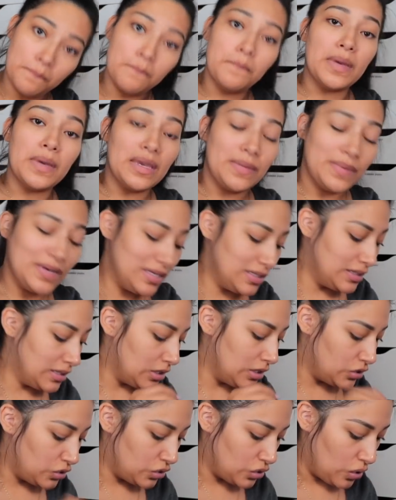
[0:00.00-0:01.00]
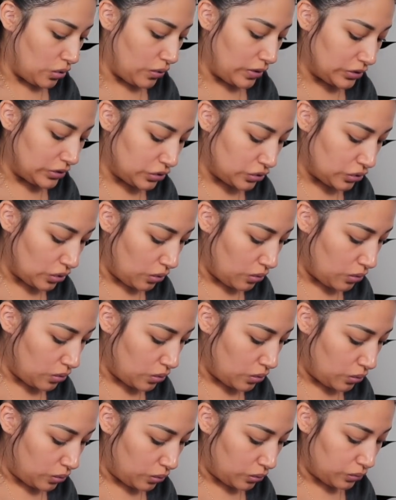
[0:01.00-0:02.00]
babies so it's so
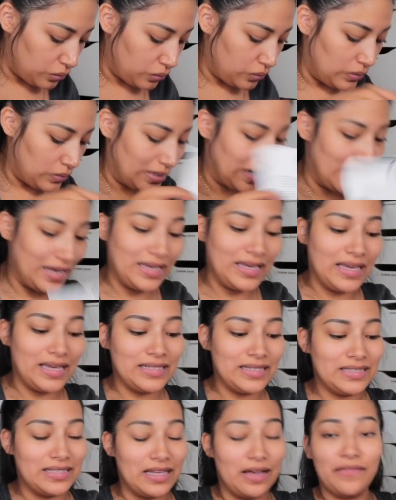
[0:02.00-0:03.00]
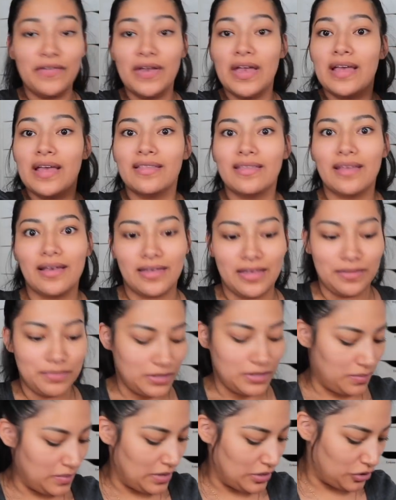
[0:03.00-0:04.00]
cool when i get stuff that keeps
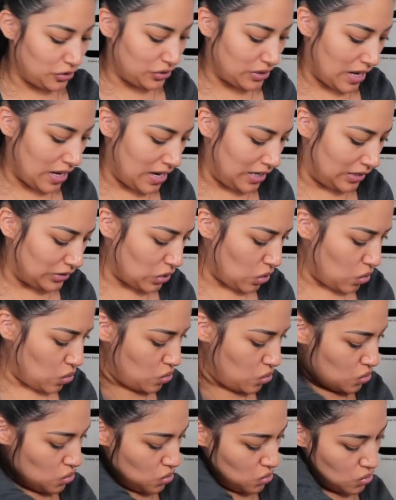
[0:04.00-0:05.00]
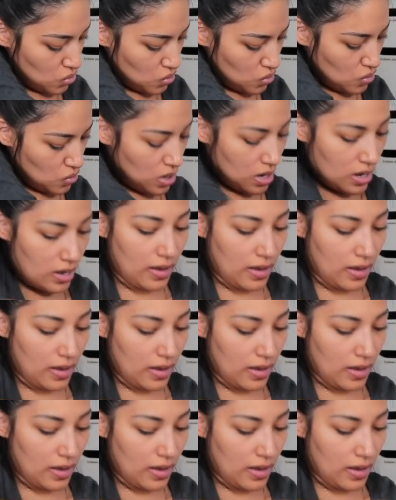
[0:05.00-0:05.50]
them entertained Ooh.